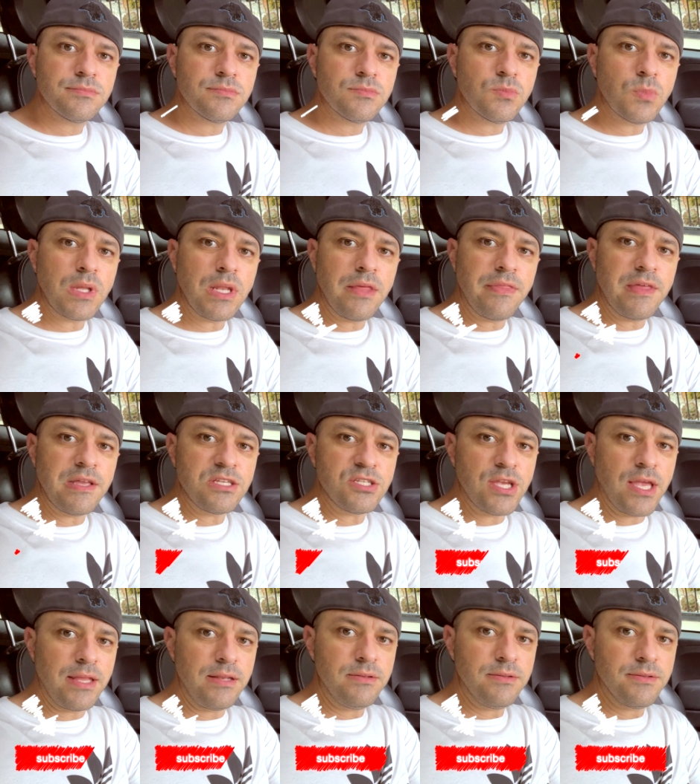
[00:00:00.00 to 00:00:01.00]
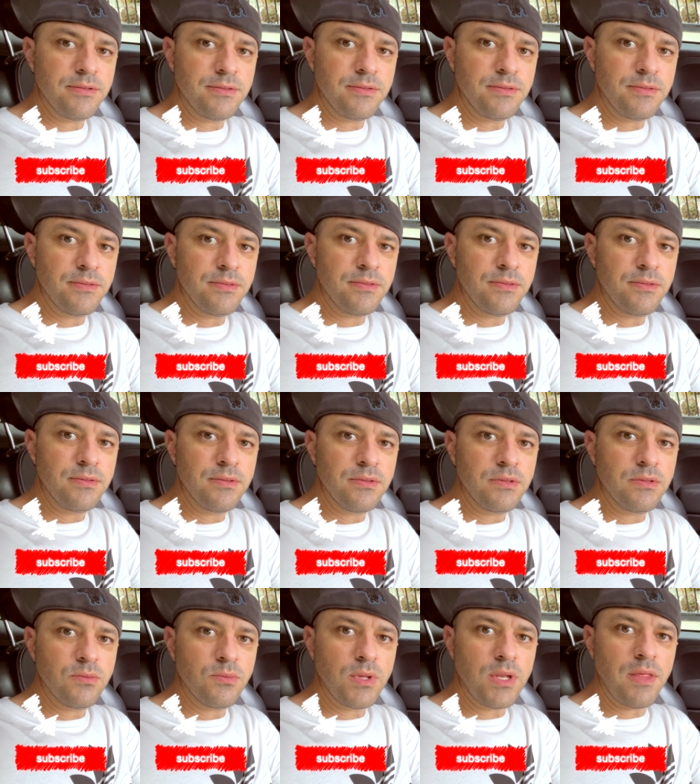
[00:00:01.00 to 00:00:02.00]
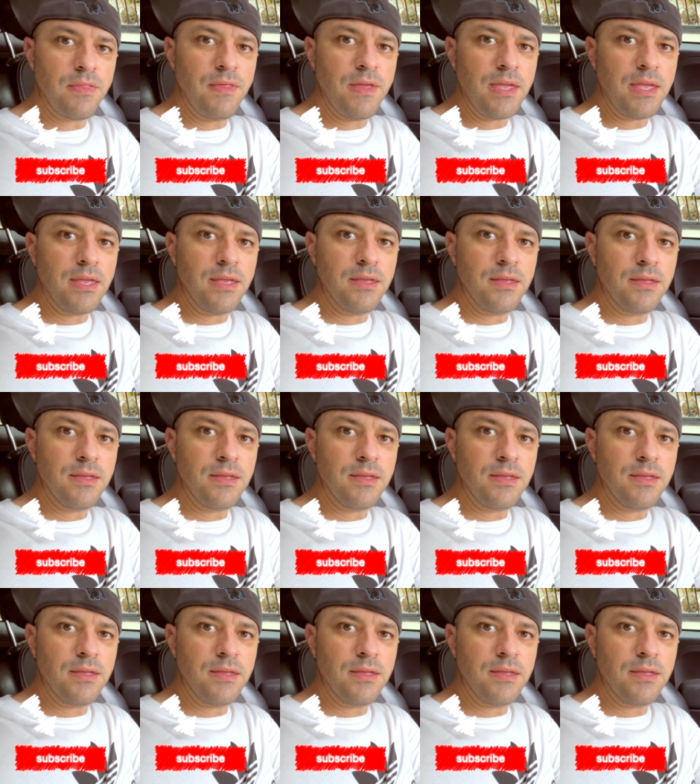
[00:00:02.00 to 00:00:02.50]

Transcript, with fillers: What do you think, Shane? What do you think?